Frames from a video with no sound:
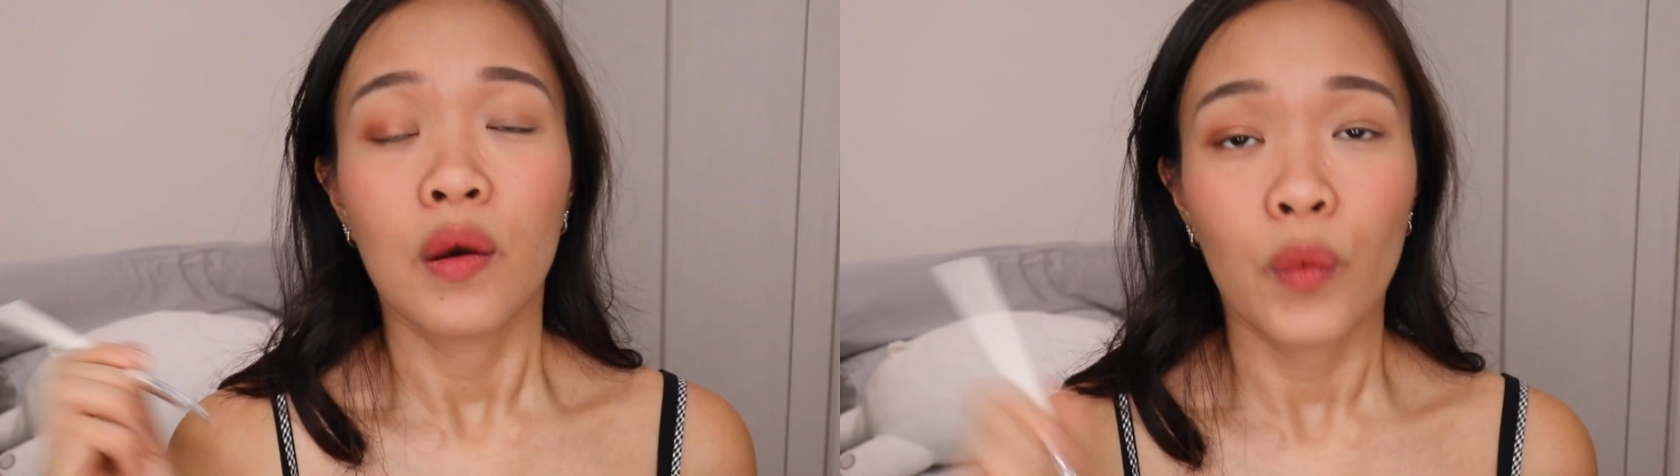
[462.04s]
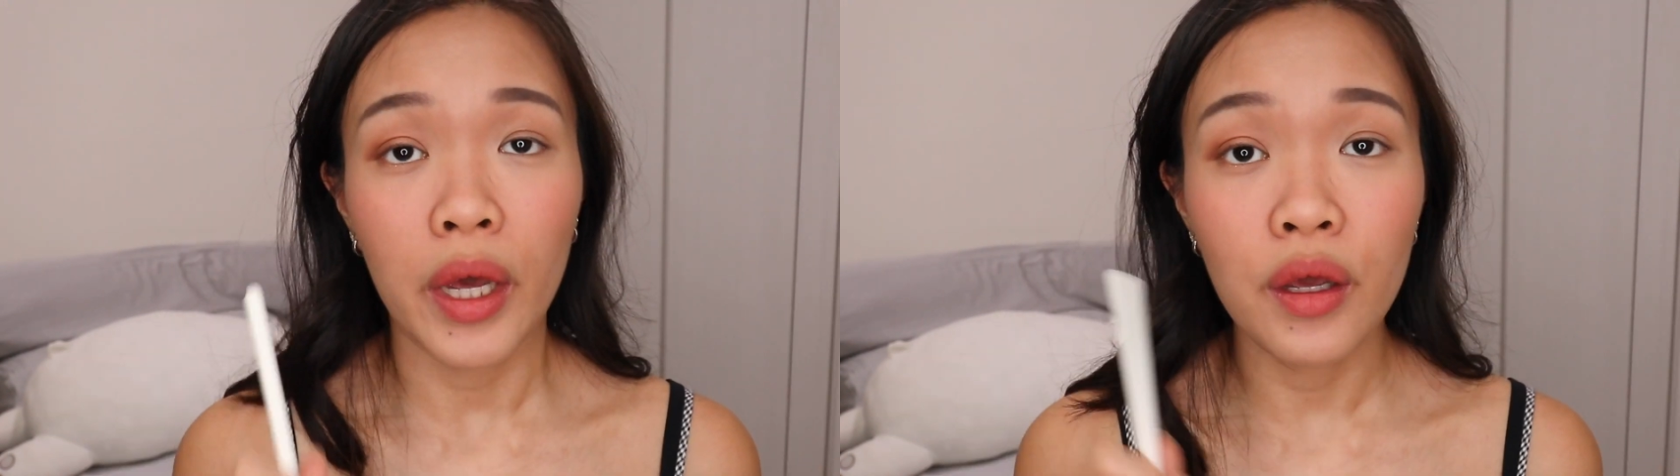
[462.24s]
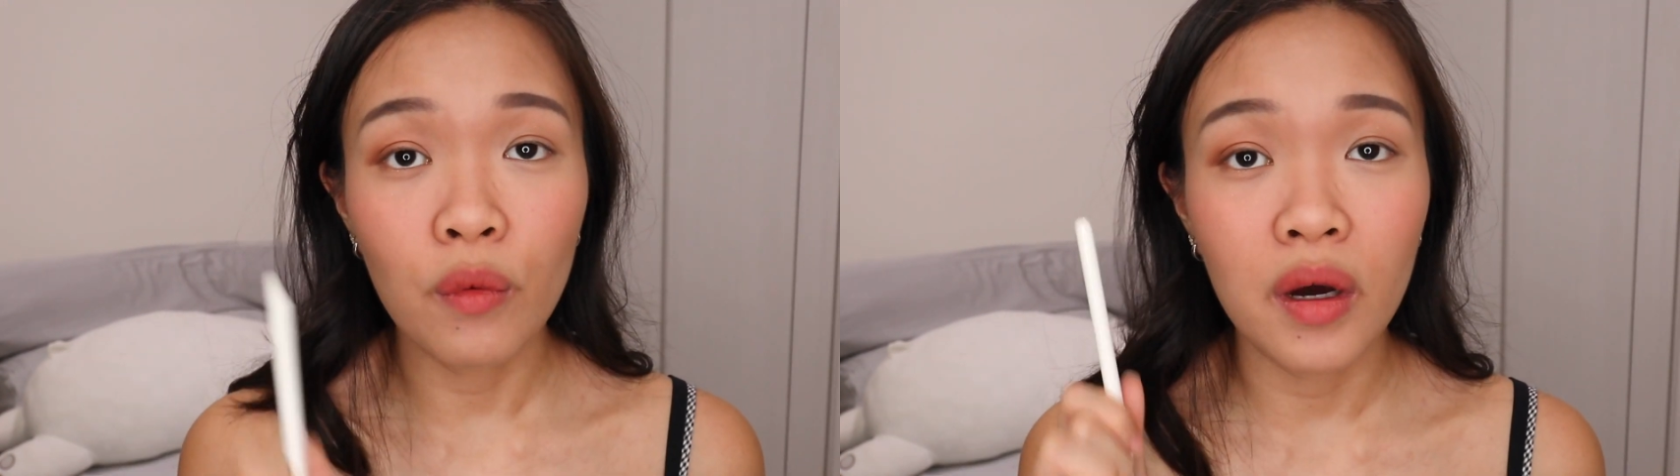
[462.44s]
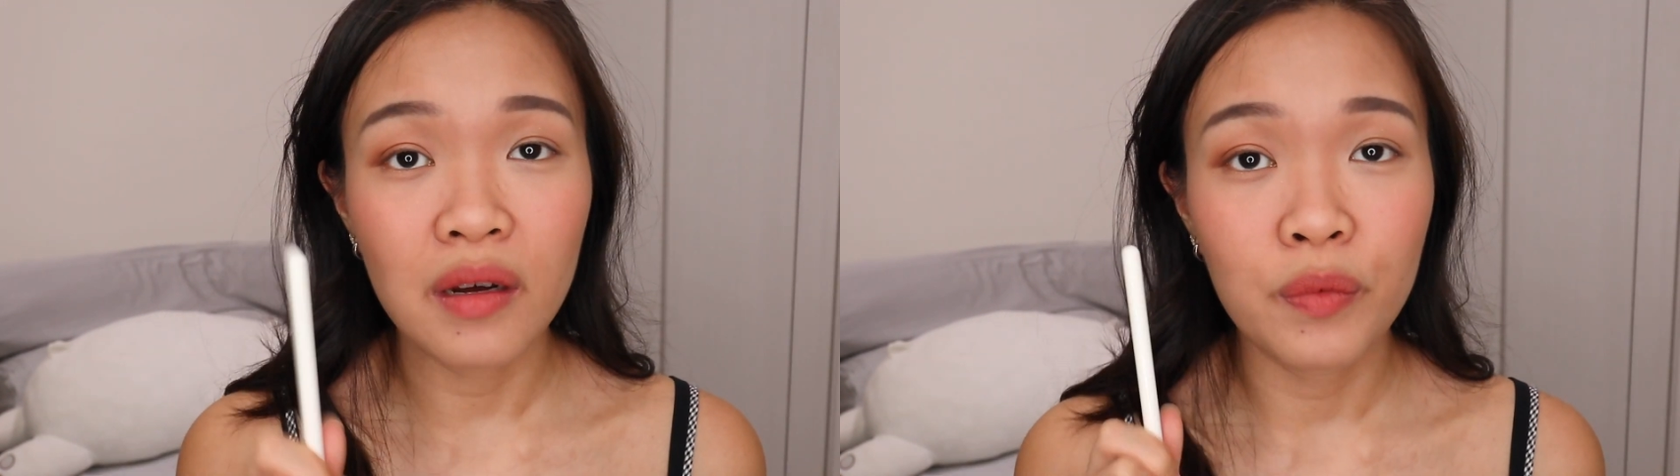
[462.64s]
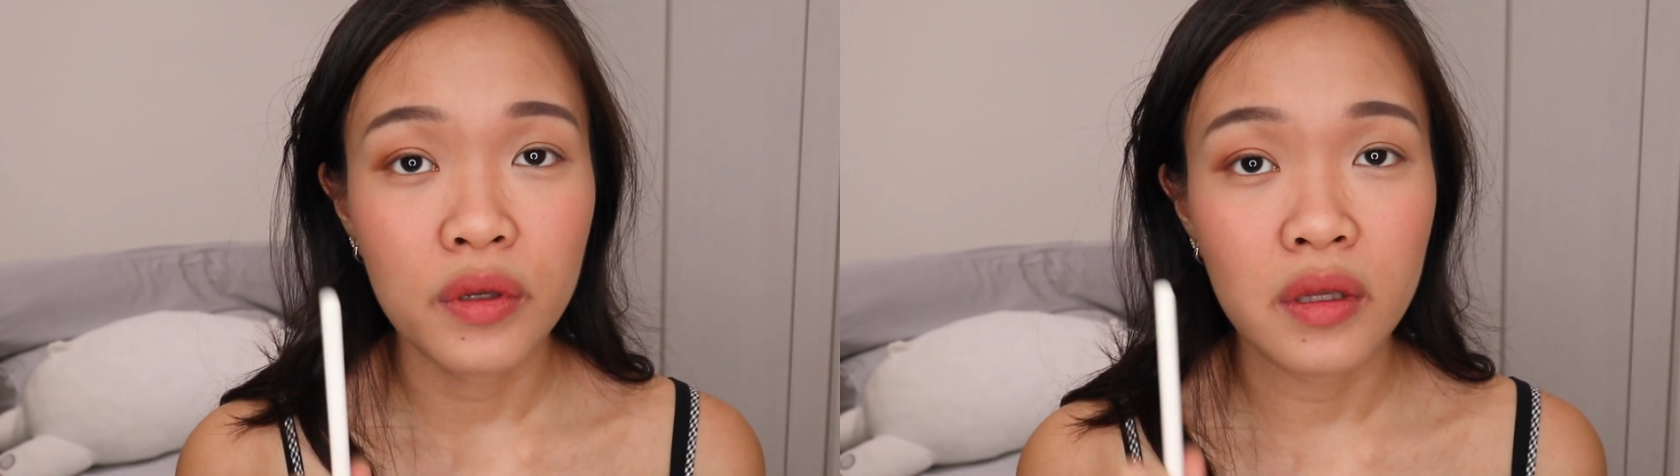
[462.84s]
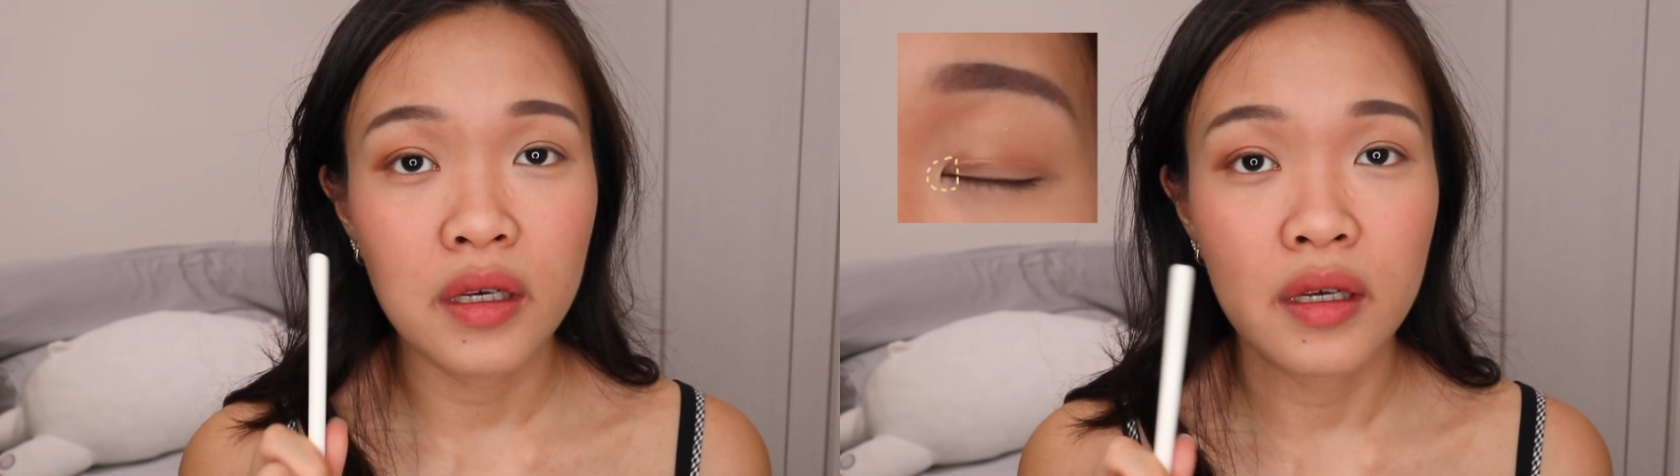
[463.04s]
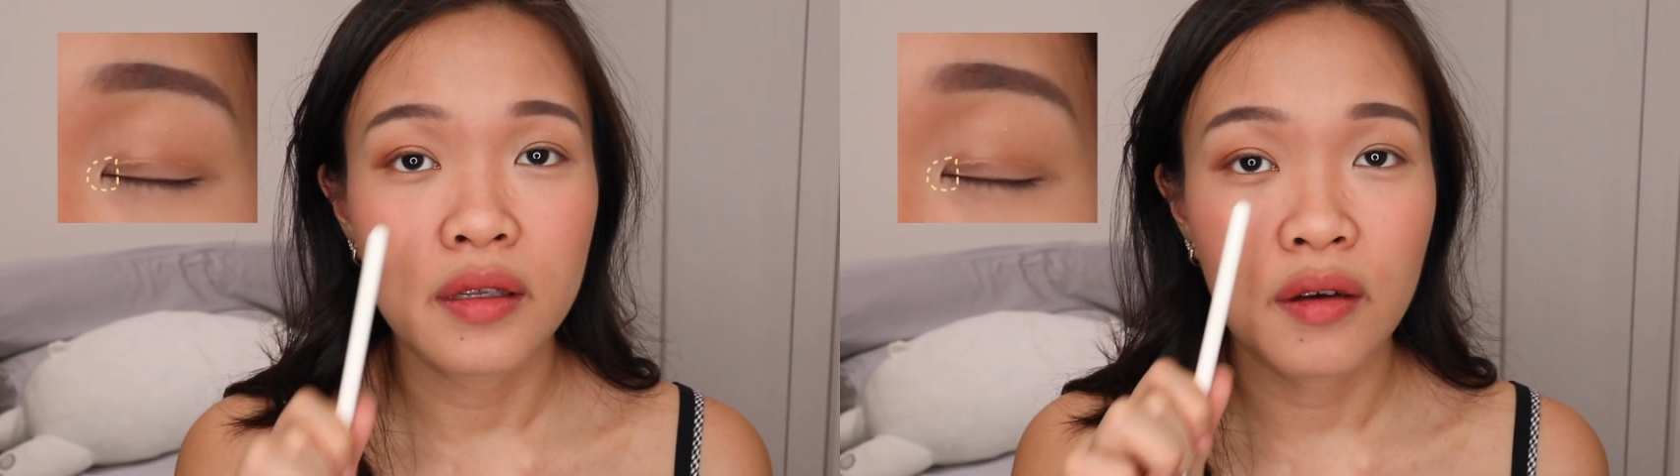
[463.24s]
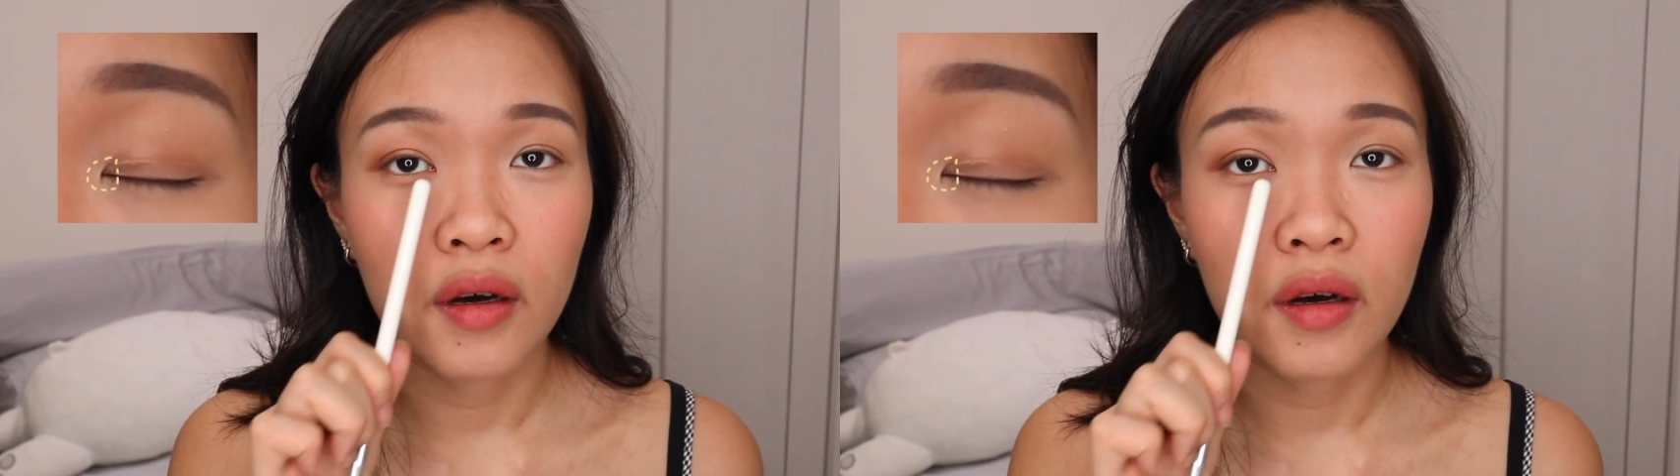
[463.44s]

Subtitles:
Where you want to put it is